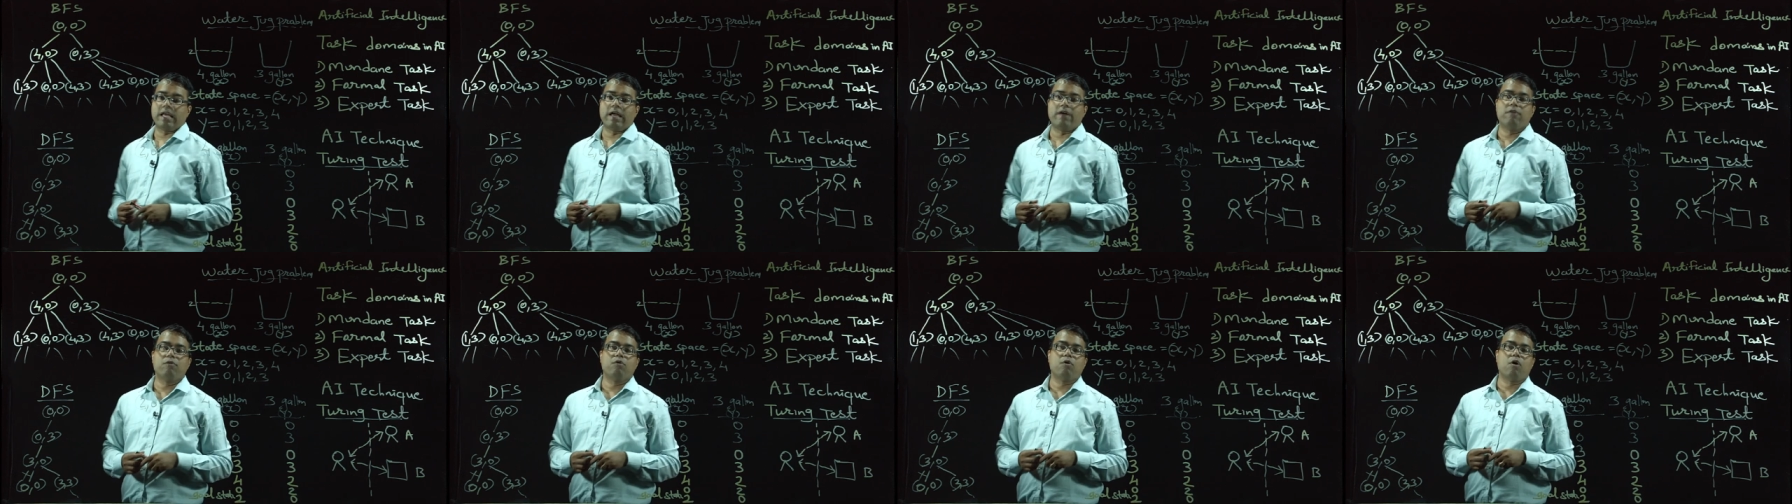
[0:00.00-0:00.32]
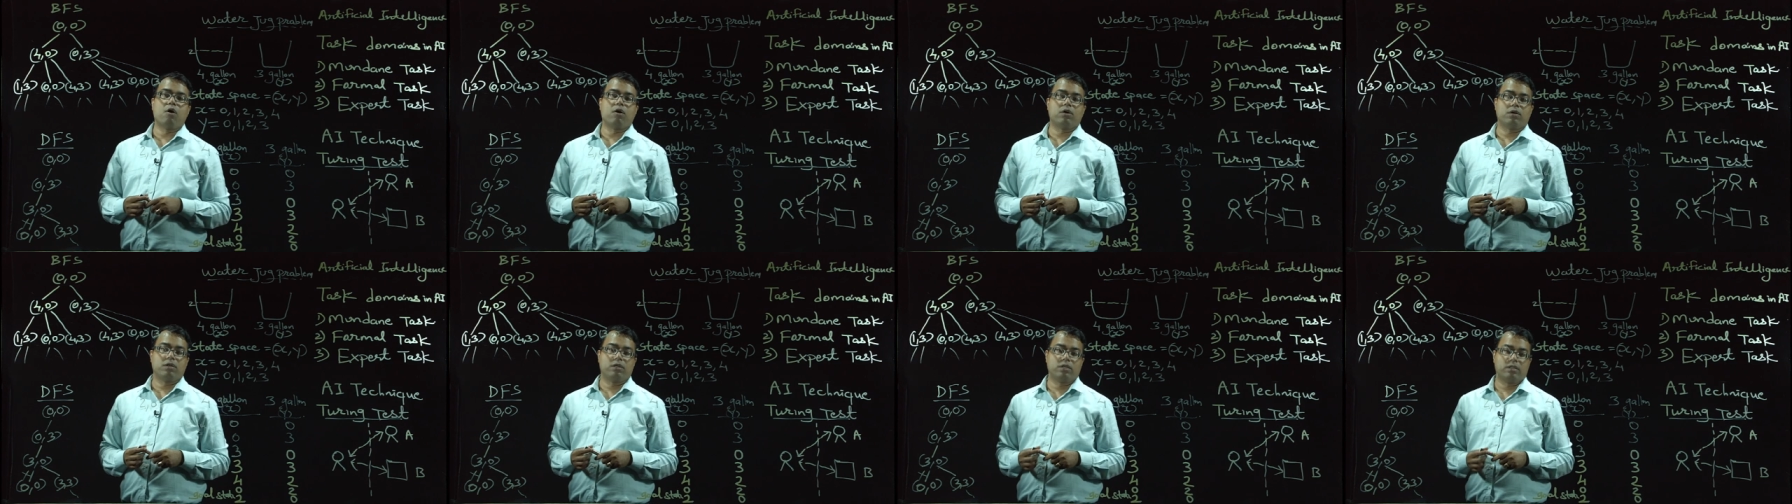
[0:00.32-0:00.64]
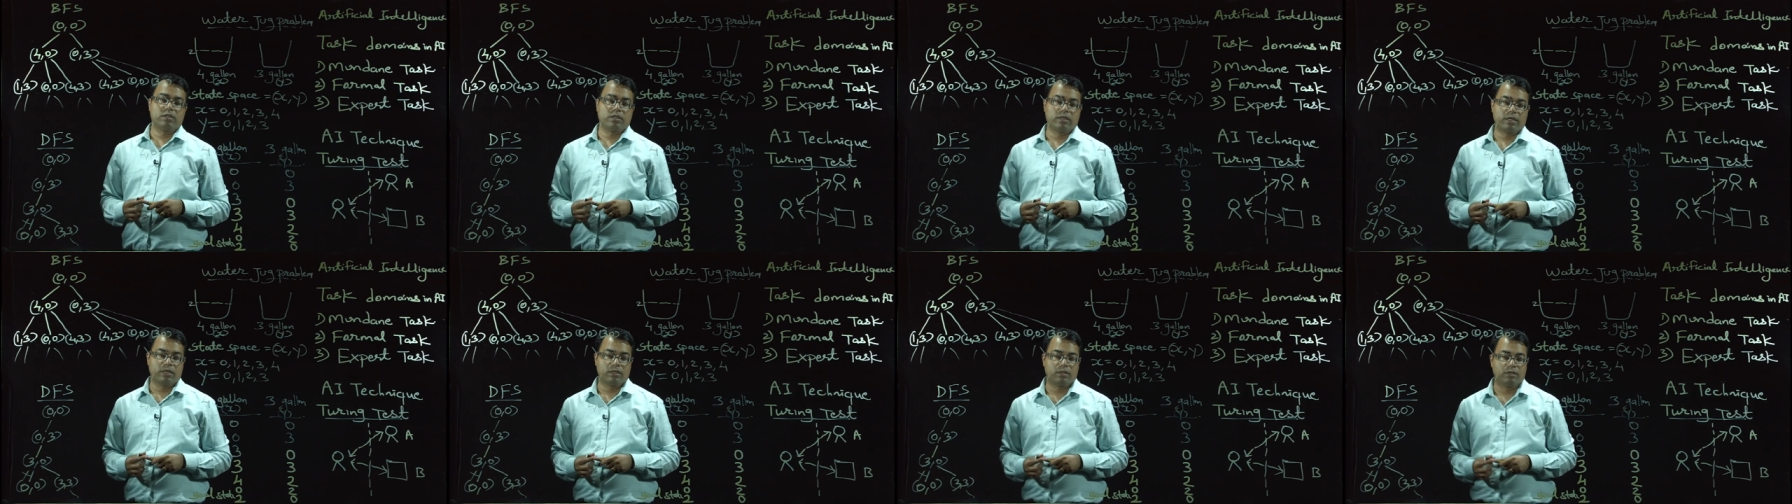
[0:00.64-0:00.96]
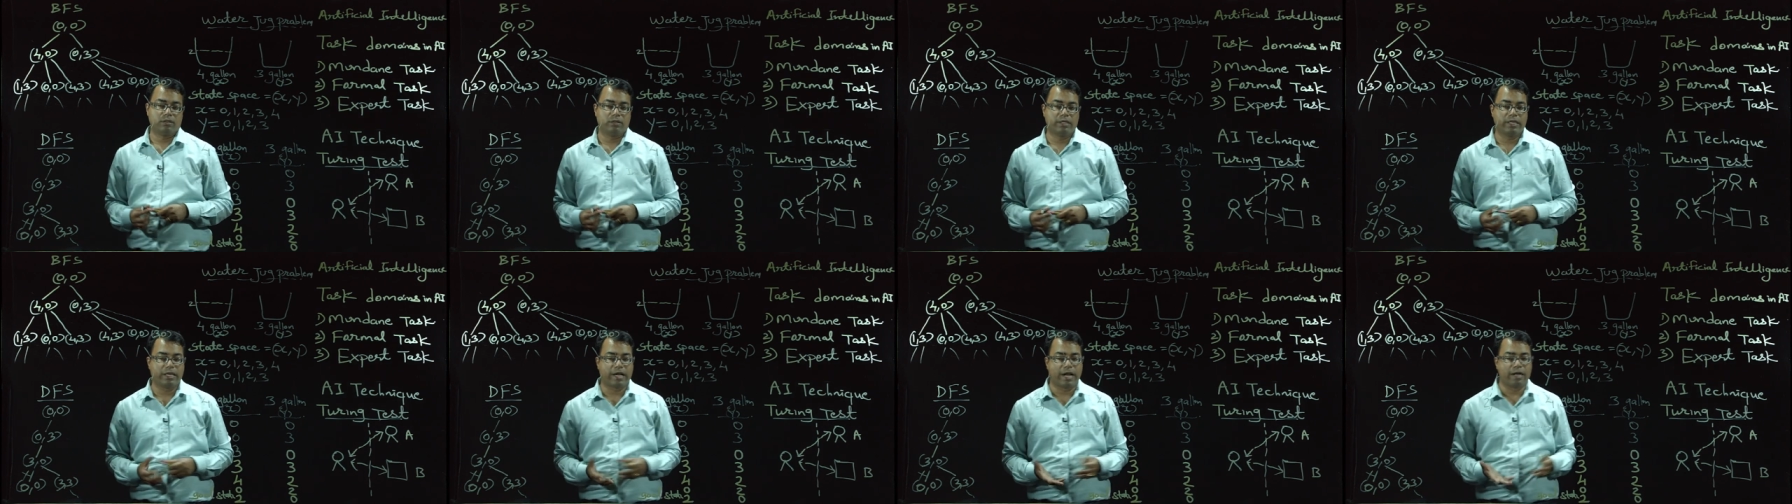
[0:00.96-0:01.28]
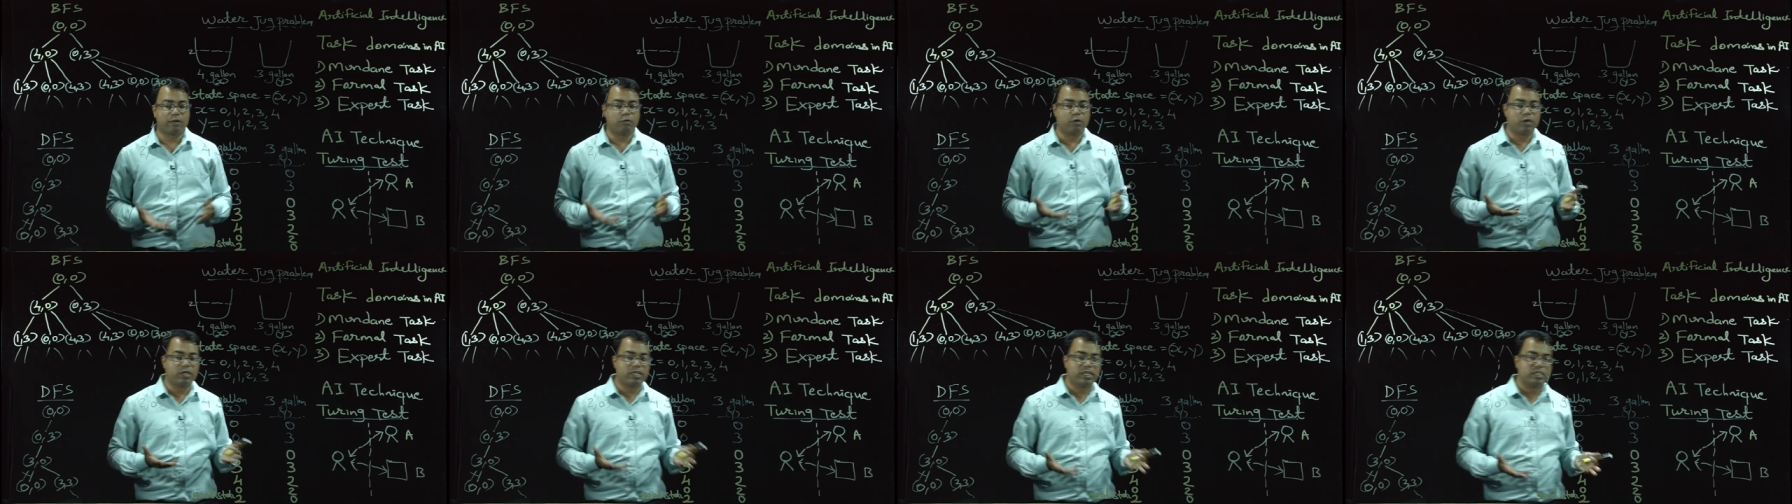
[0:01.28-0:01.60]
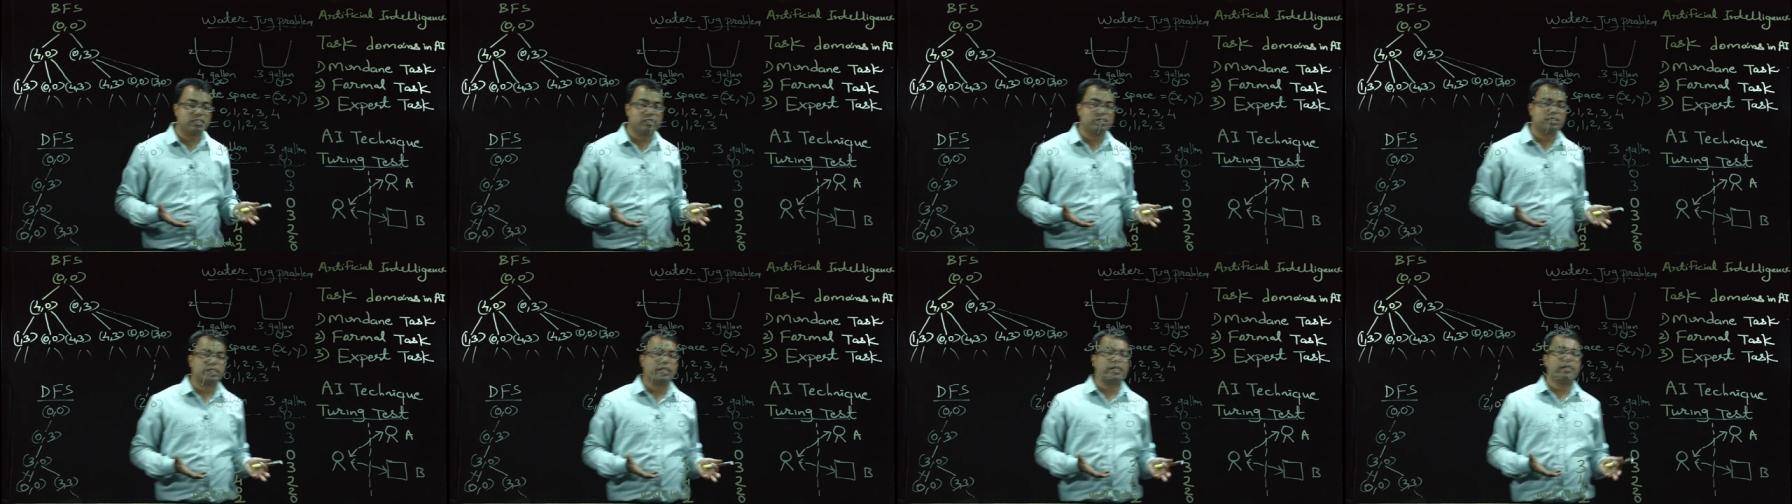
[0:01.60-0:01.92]
have got their
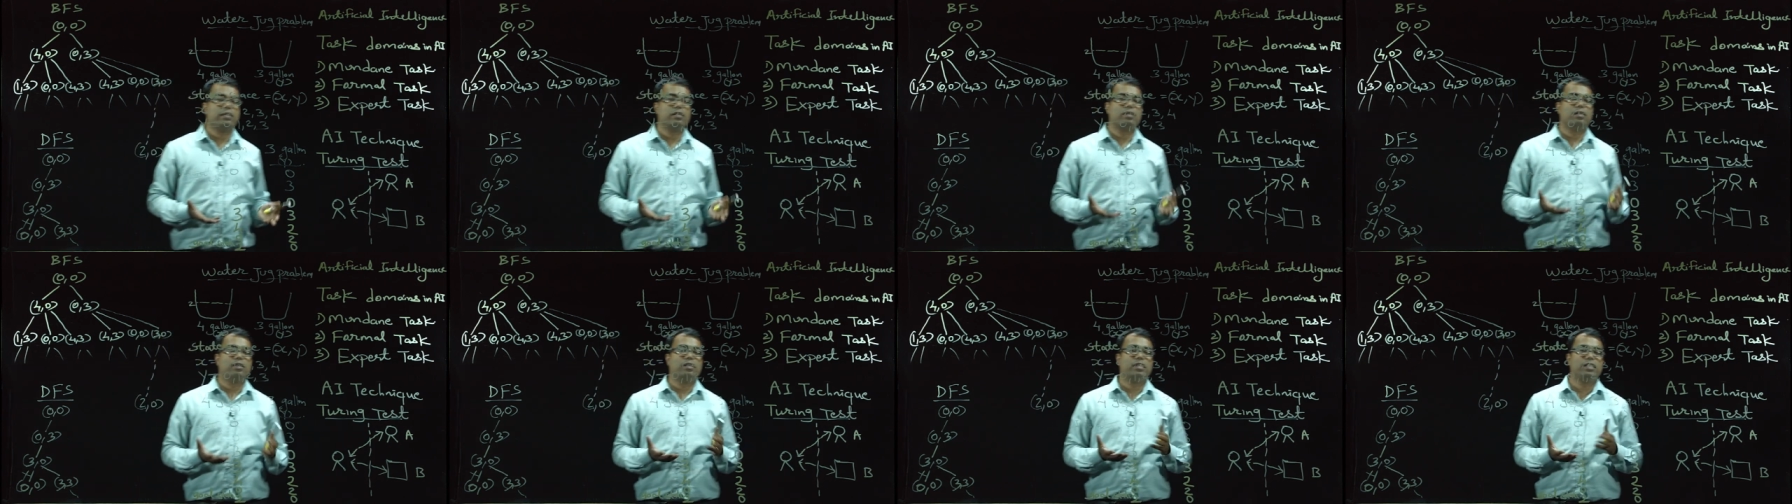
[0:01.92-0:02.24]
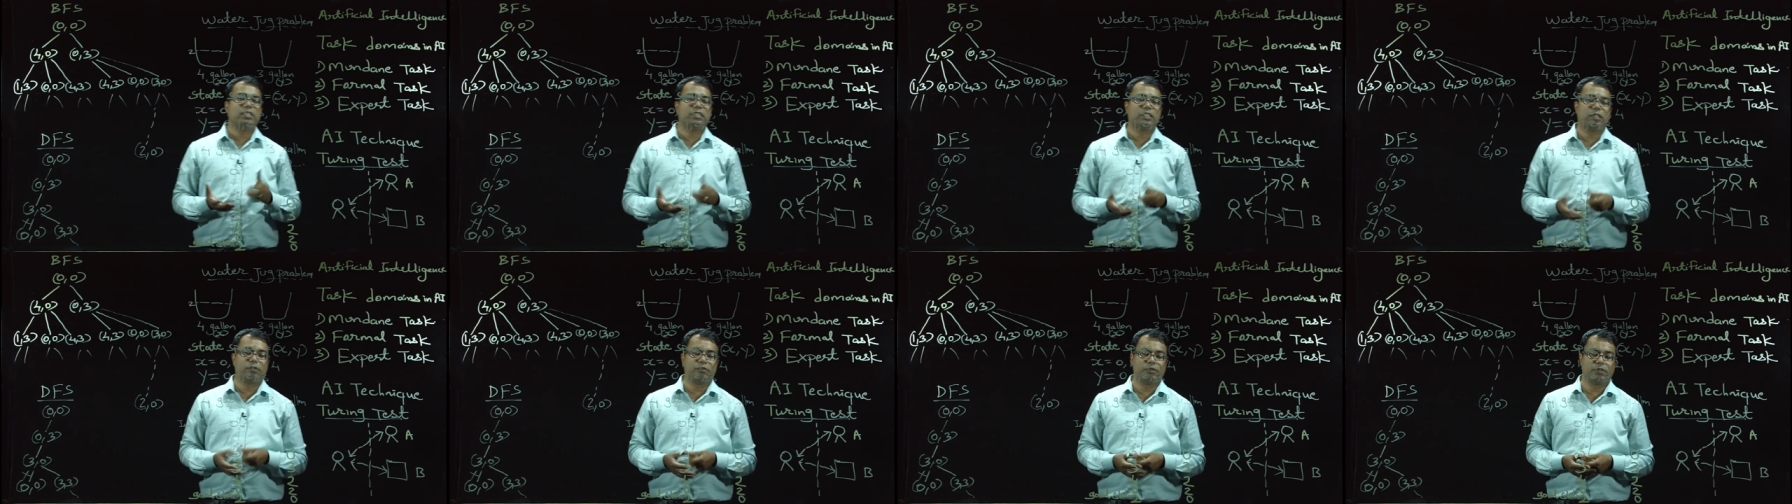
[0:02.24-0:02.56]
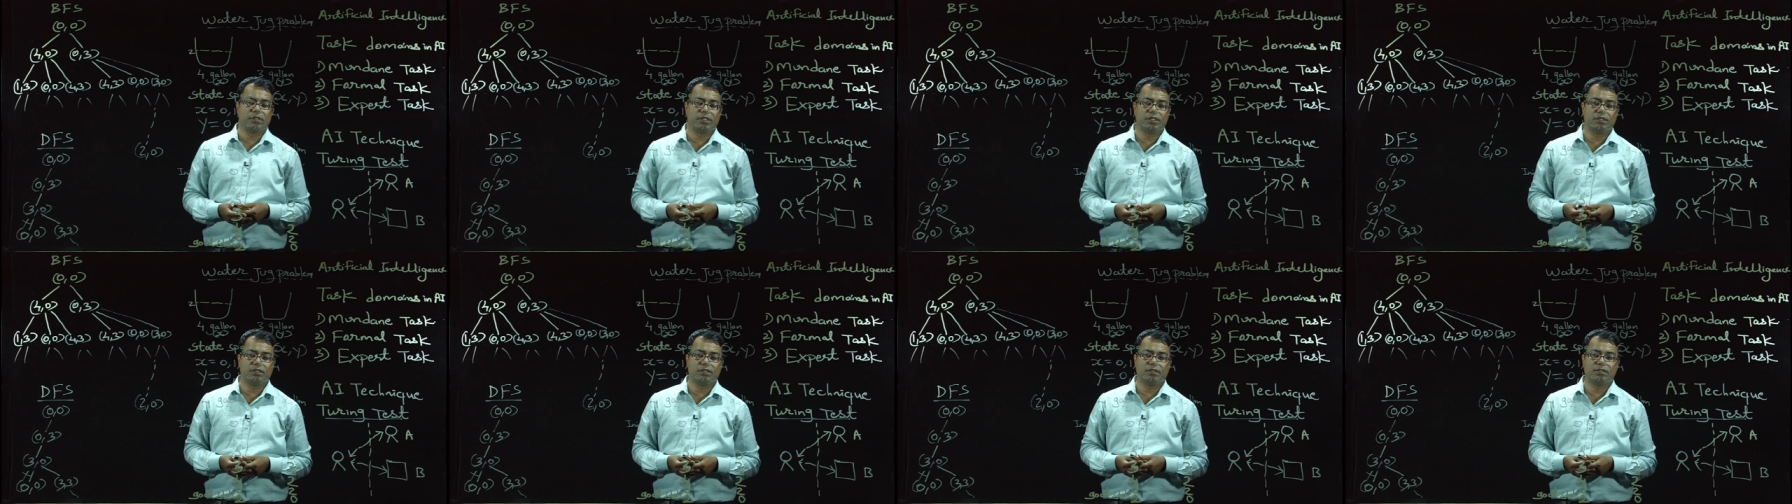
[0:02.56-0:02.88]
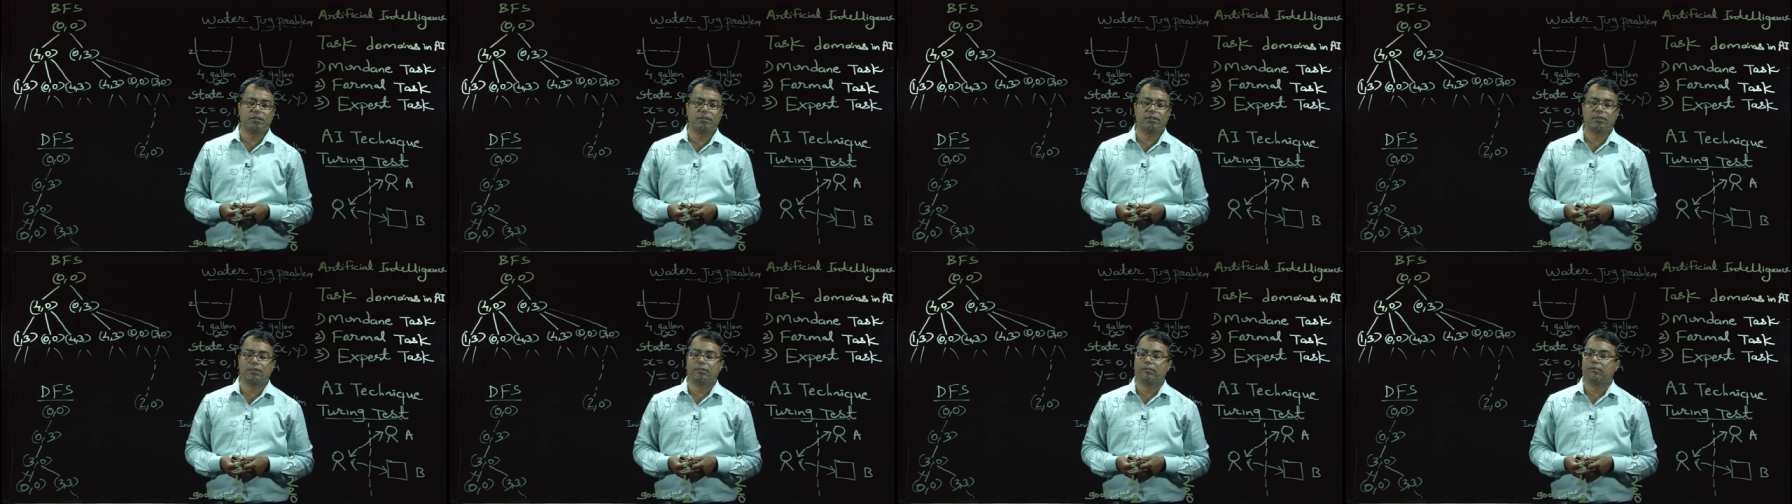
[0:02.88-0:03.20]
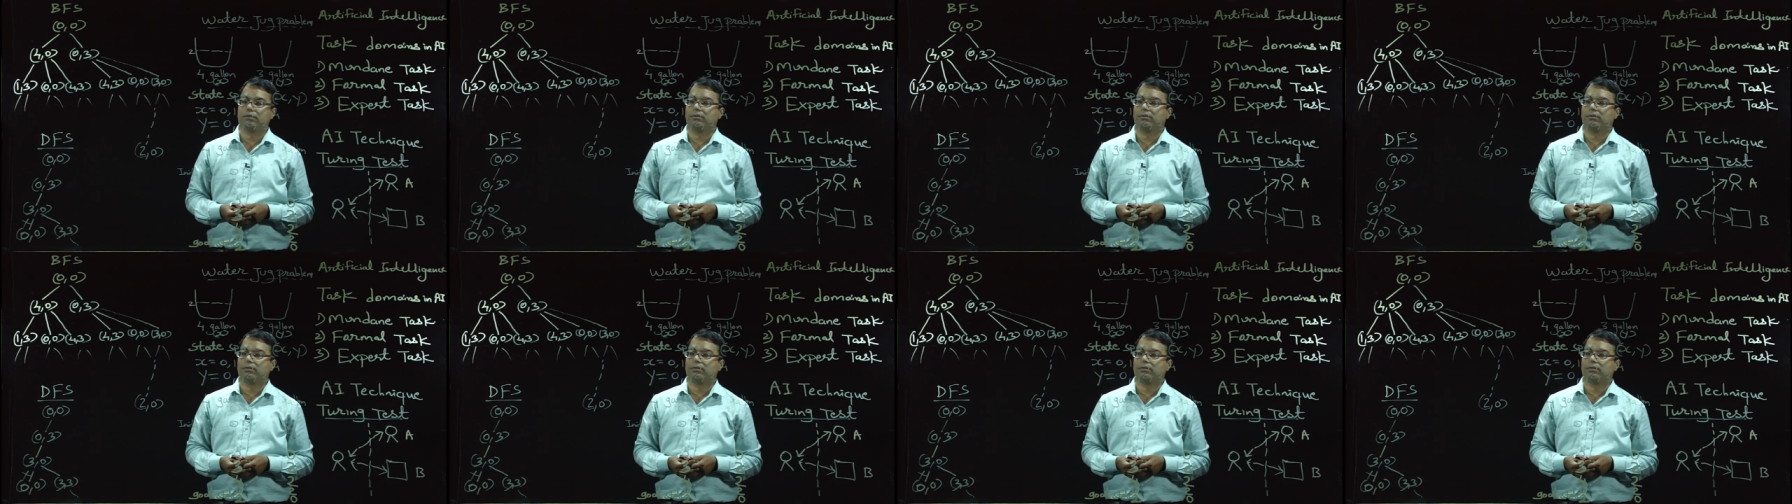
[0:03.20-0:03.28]
advantages and disadvantages.